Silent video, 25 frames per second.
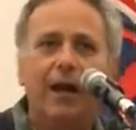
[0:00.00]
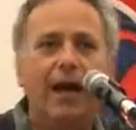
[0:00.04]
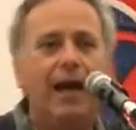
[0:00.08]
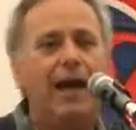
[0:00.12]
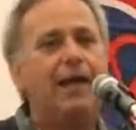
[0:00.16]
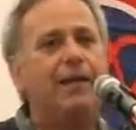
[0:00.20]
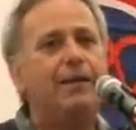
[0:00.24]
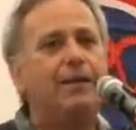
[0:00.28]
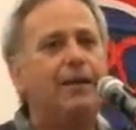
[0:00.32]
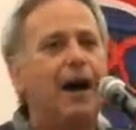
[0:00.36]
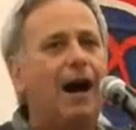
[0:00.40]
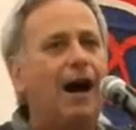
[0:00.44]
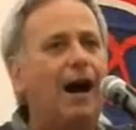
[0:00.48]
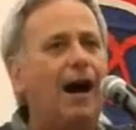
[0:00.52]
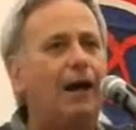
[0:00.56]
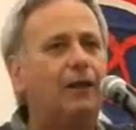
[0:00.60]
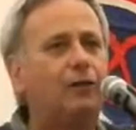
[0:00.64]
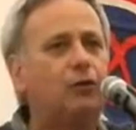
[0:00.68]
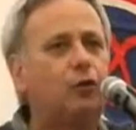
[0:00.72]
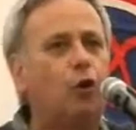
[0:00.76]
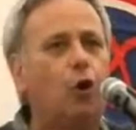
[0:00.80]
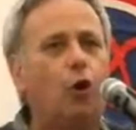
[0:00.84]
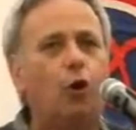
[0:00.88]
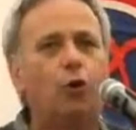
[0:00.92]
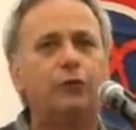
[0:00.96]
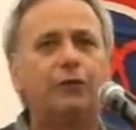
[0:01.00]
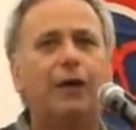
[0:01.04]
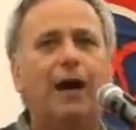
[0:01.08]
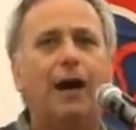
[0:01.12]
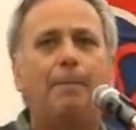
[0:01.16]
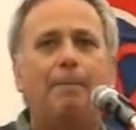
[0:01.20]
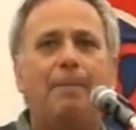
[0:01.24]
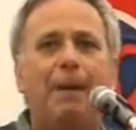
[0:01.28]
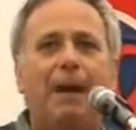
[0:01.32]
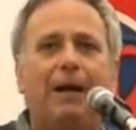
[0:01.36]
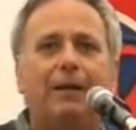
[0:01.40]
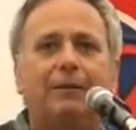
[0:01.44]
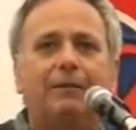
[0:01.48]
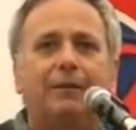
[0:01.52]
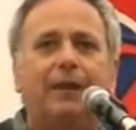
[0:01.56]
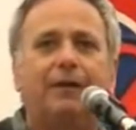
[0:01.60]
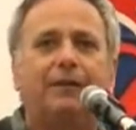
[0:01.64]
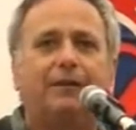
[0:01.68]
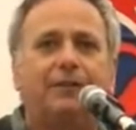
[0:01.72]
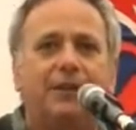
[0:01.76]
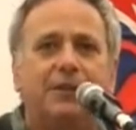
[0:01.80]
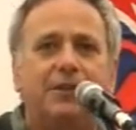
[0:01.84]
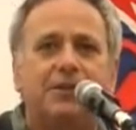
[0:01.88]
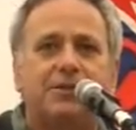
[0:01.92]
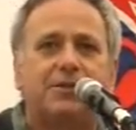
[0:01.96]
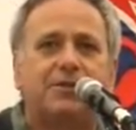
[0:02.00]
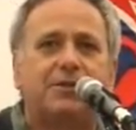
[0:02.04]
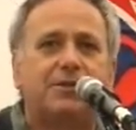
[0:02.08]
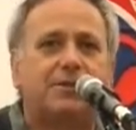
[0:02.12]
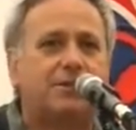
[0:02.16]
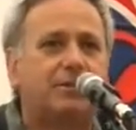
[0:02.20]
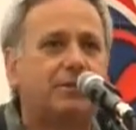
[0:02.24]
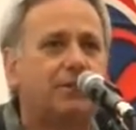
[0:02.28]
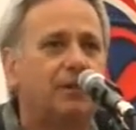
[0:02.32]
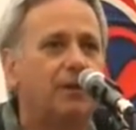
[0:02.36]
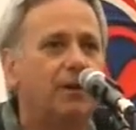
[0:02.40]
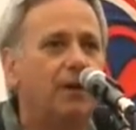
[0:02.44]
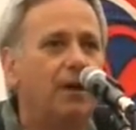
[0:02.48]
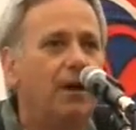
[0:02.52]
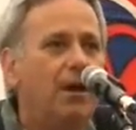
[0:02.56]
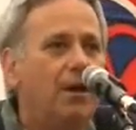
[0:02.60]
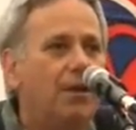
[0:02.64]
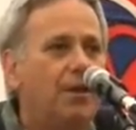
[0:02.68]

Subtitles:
and hardcore apartheidists?